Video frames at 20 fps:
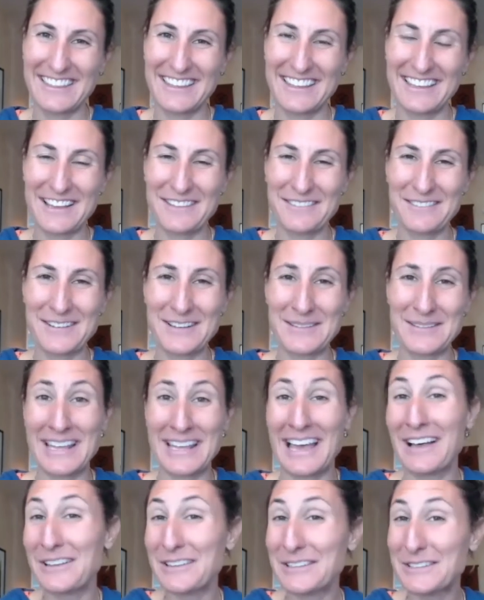Thank everybody
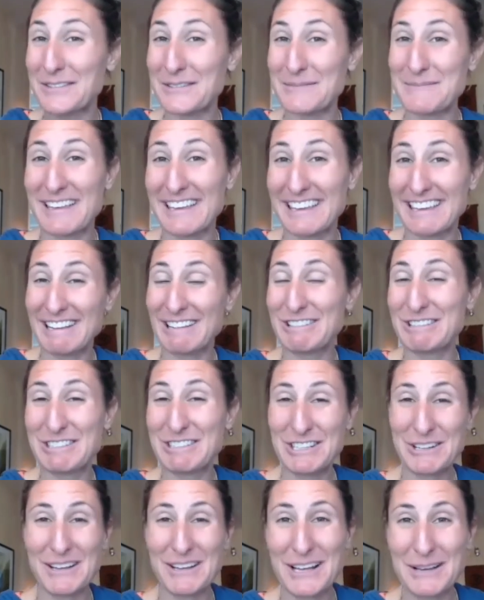else for being here and
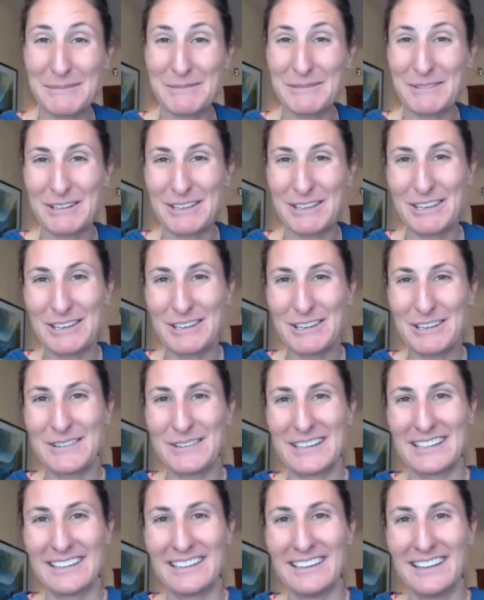showing up for you.
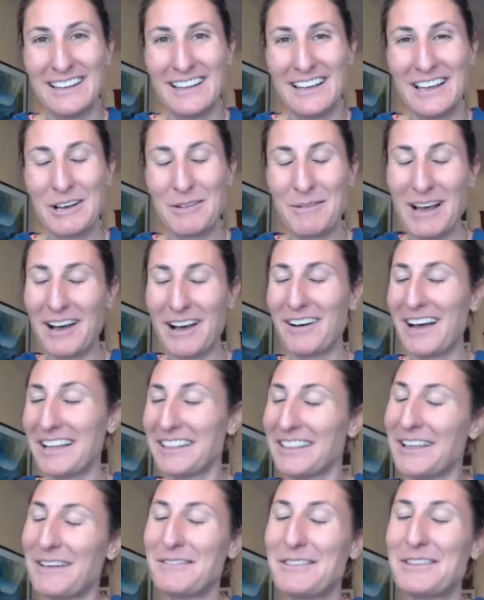And wow, I
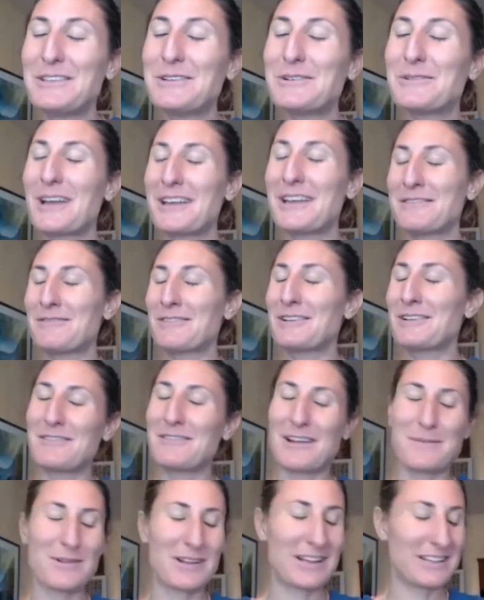love the new
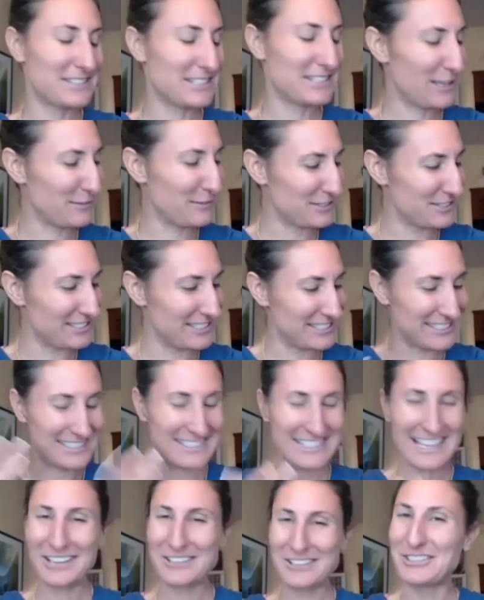reframe around selfishness. It's
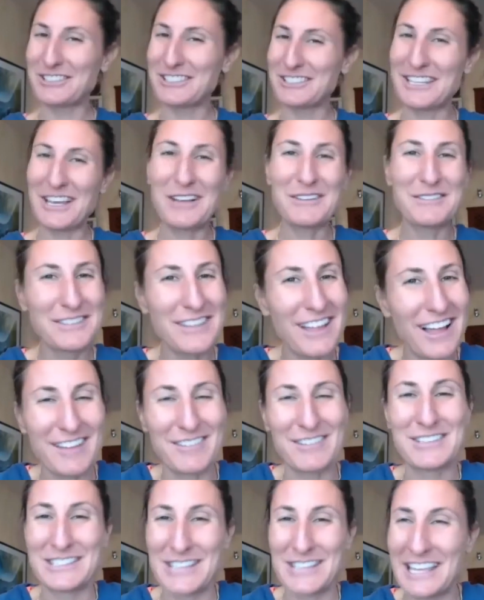actually
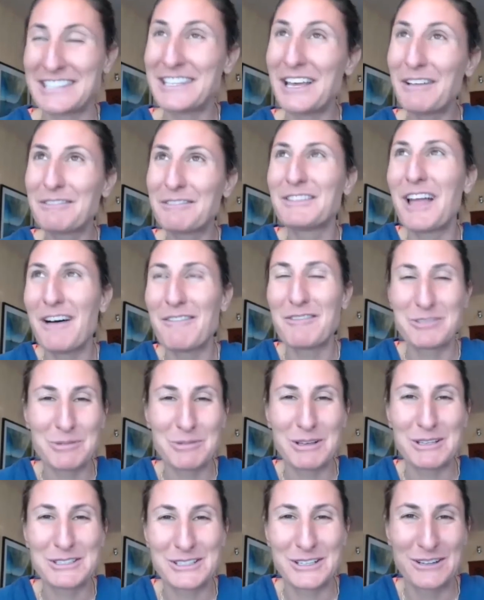self-love. Self-love is
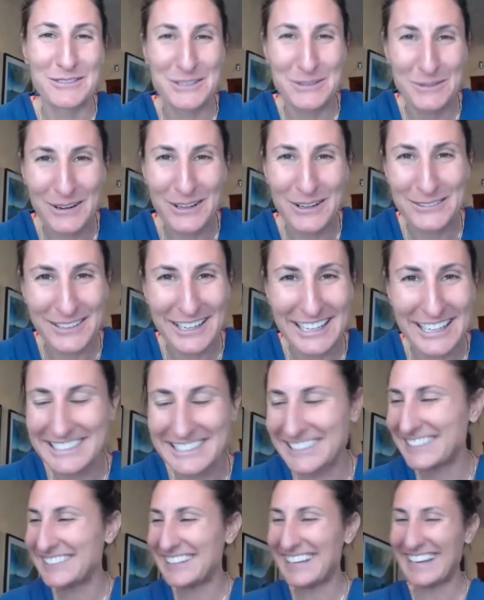what serves the world, right,
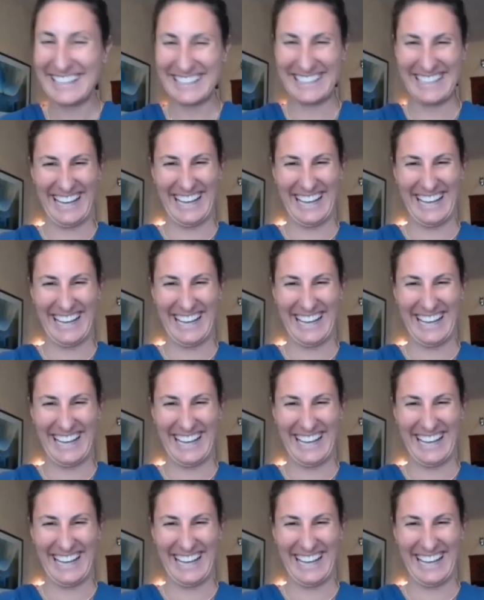Sonia?